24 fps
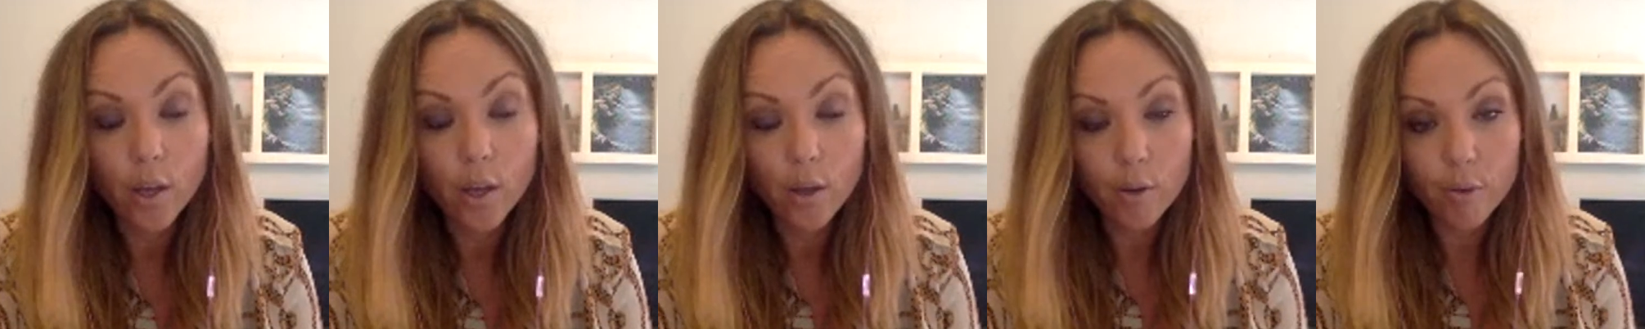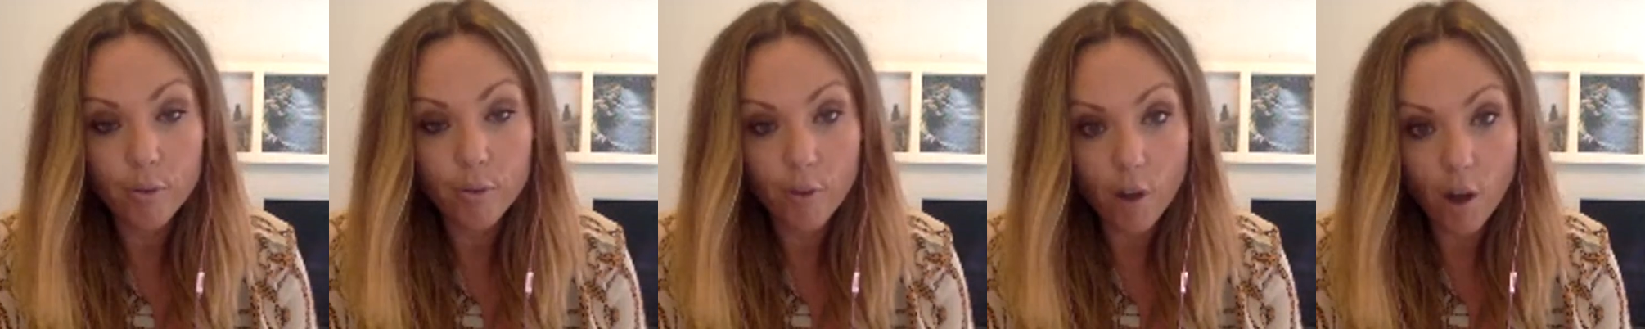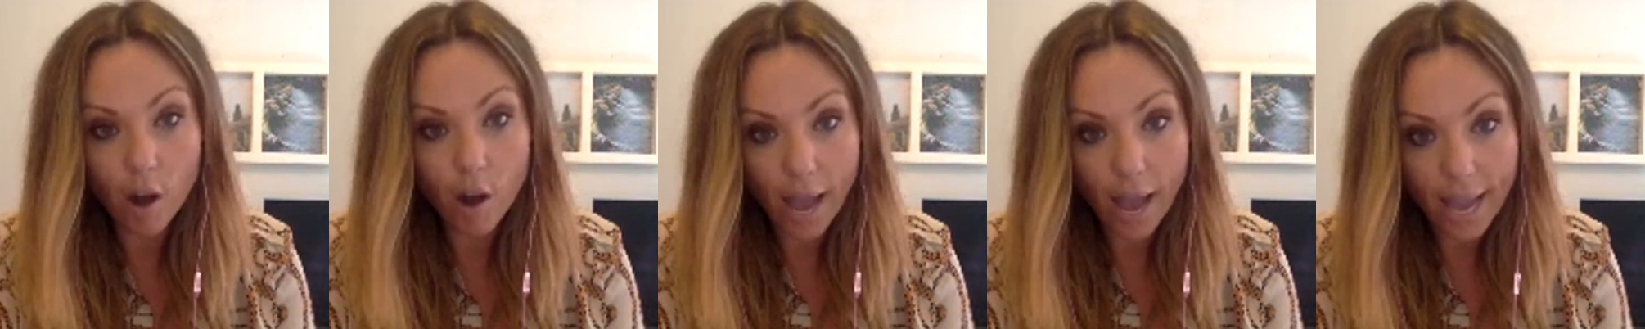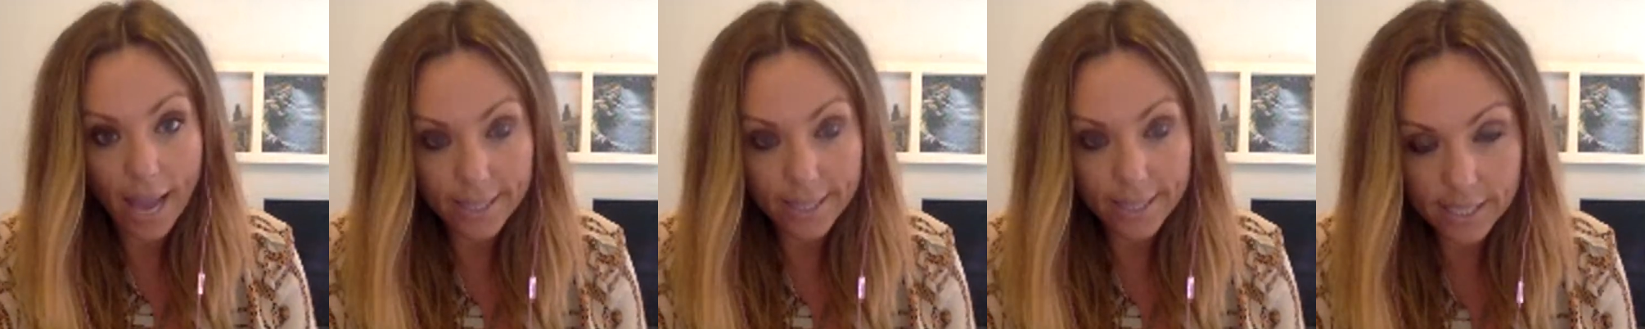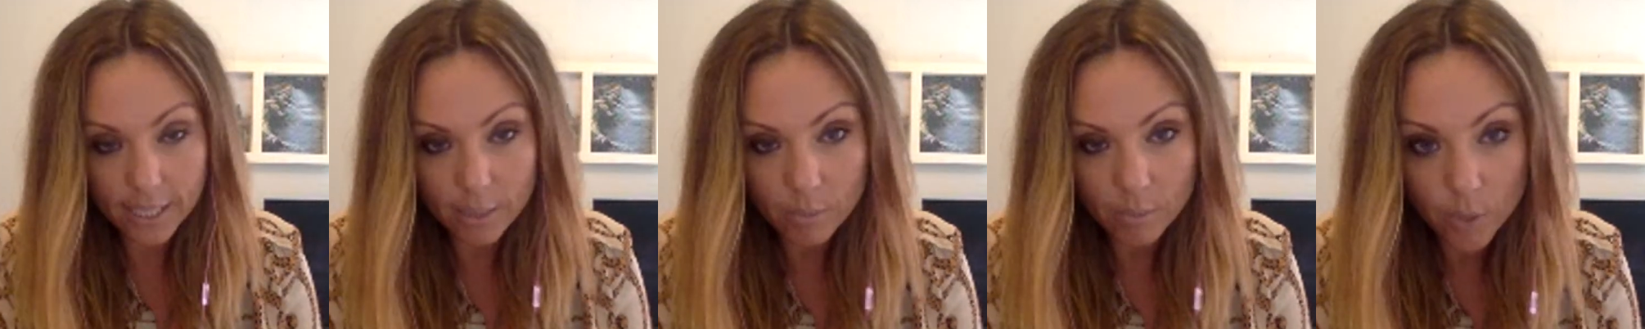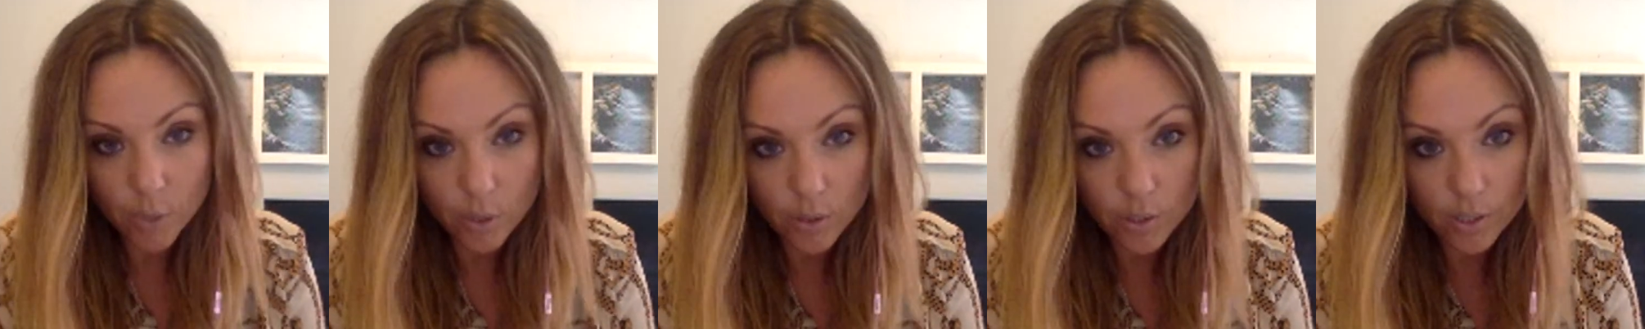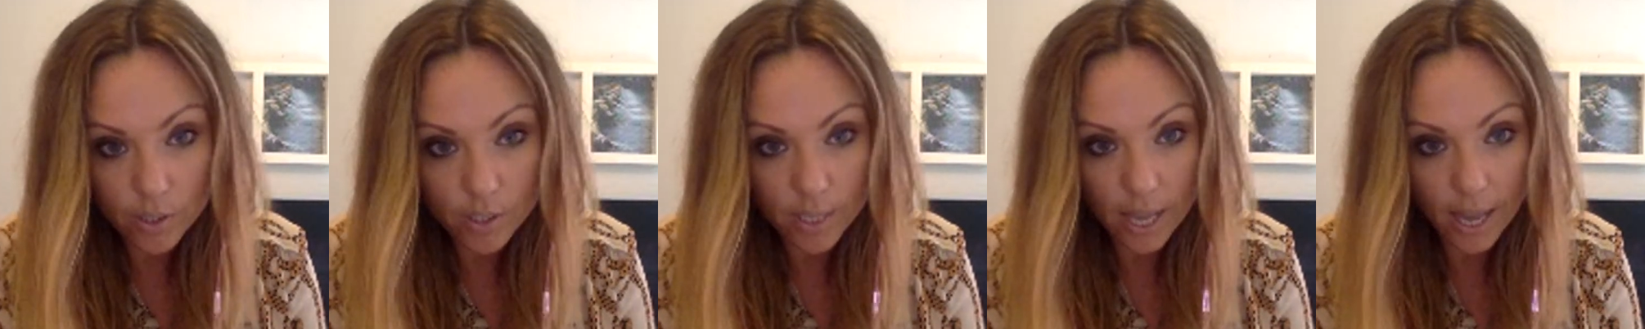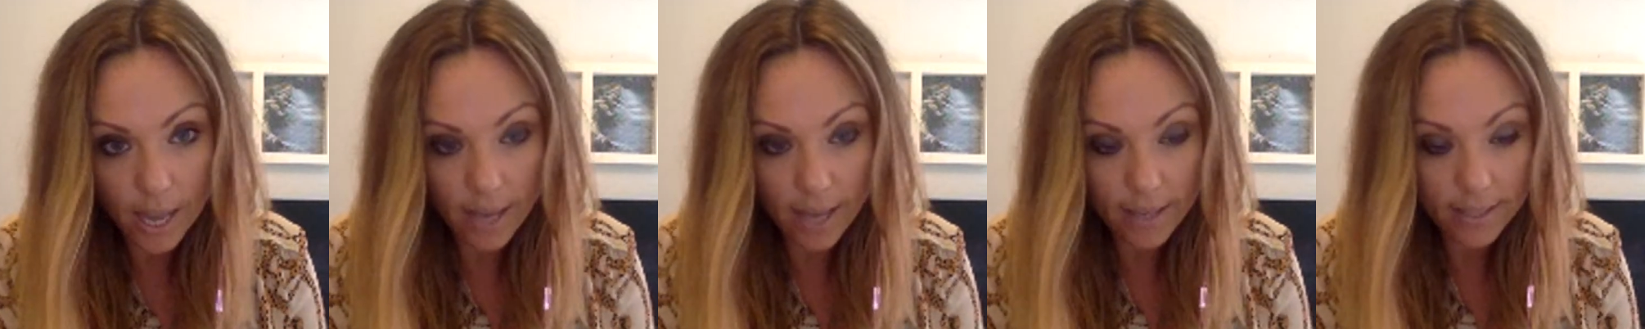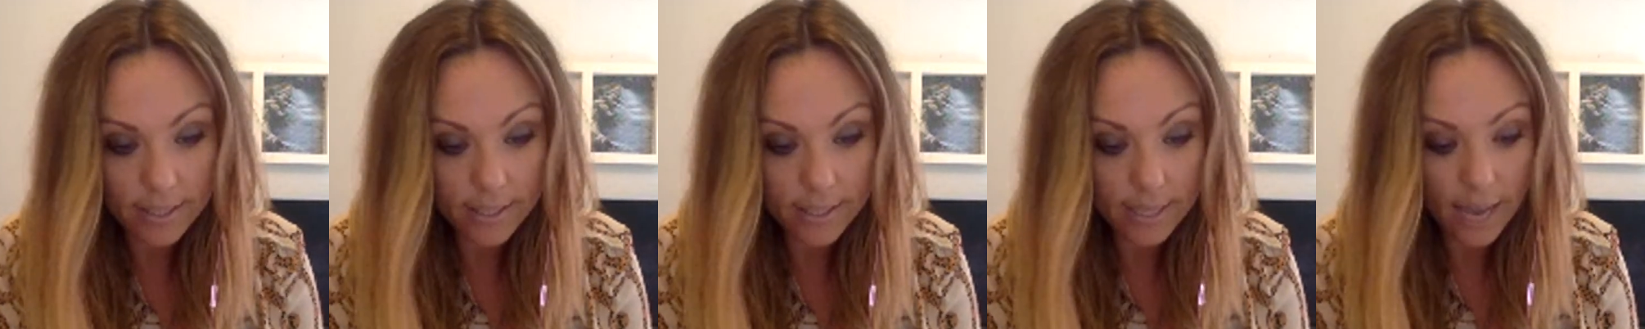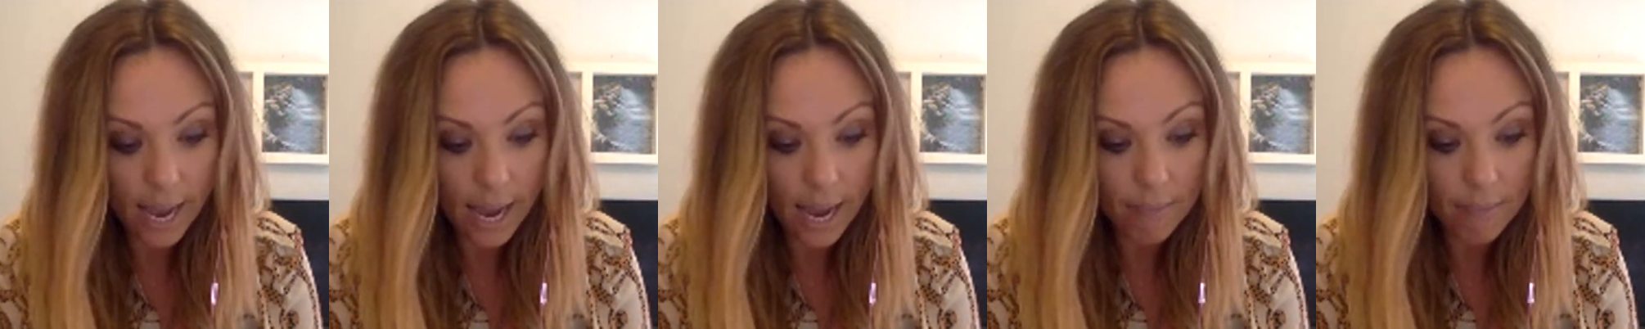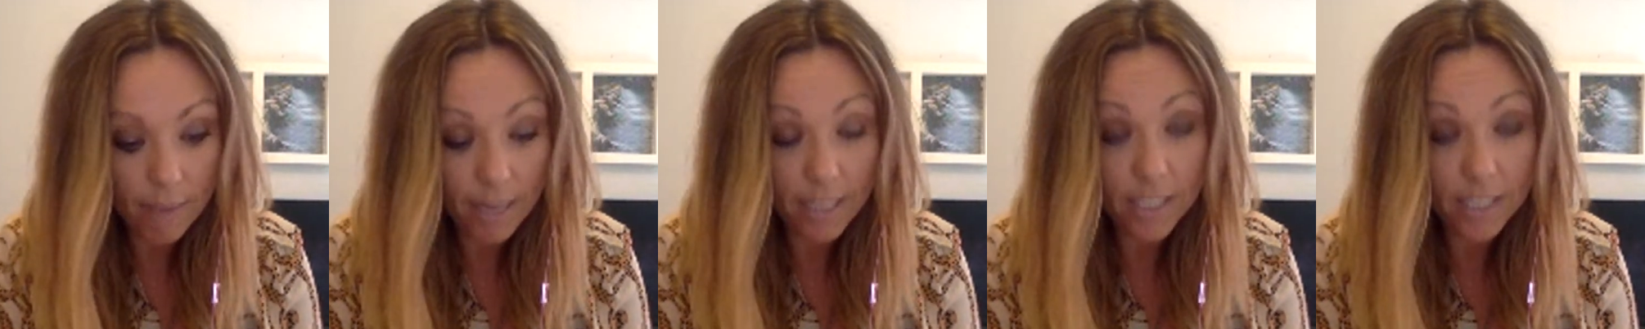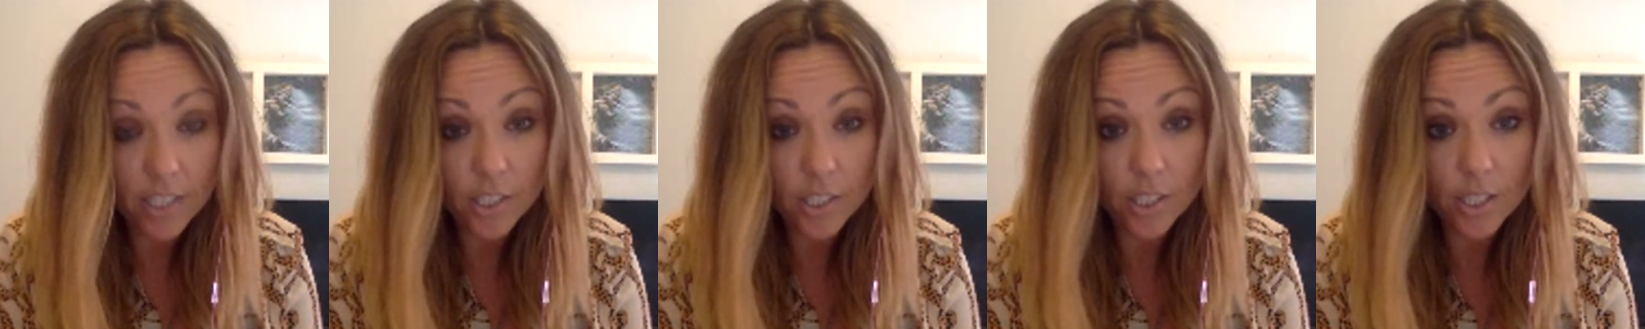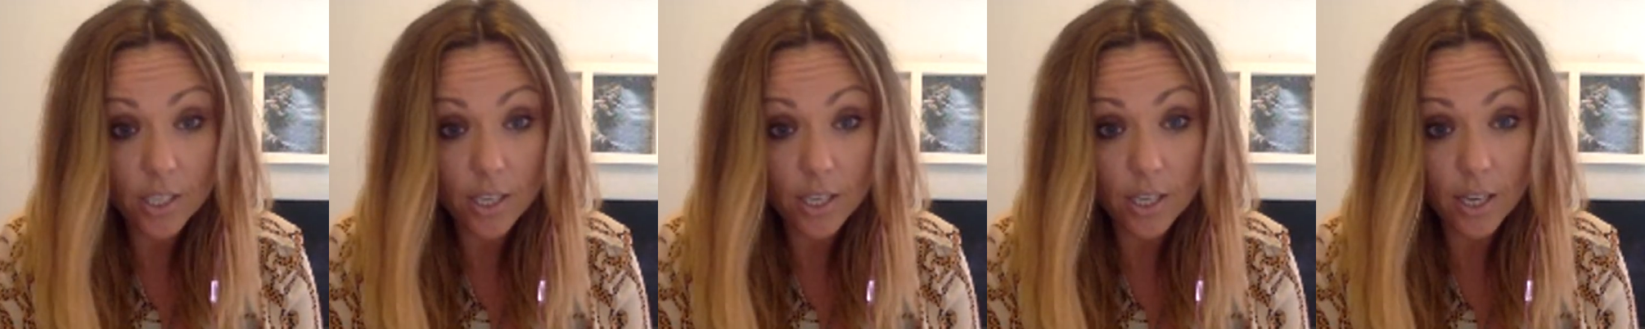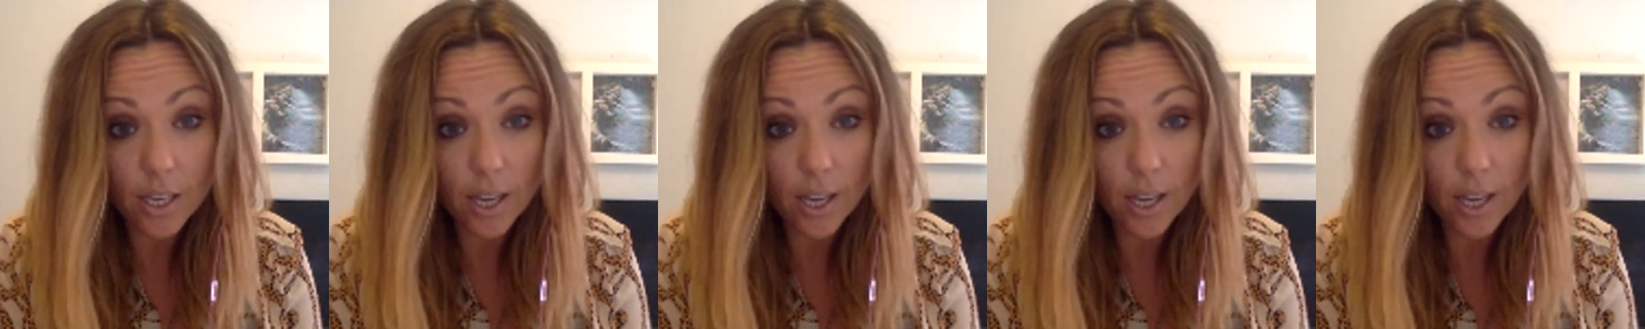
for 18 months, and I managed